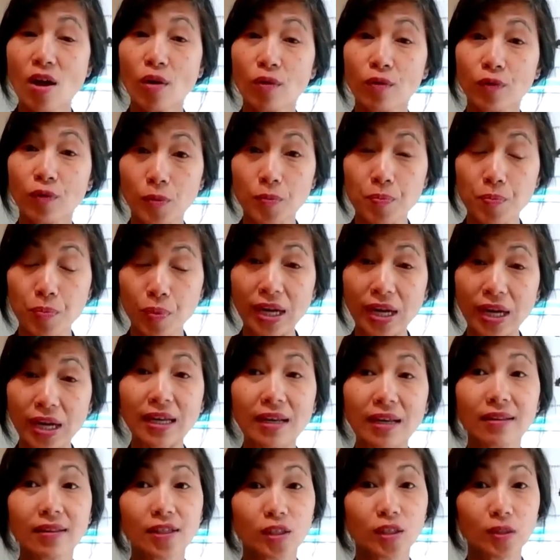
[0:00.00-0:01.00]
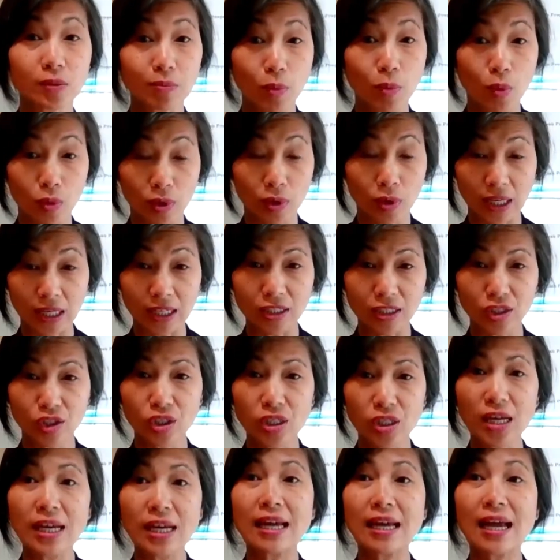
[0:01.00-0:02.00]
for breaking this mortgage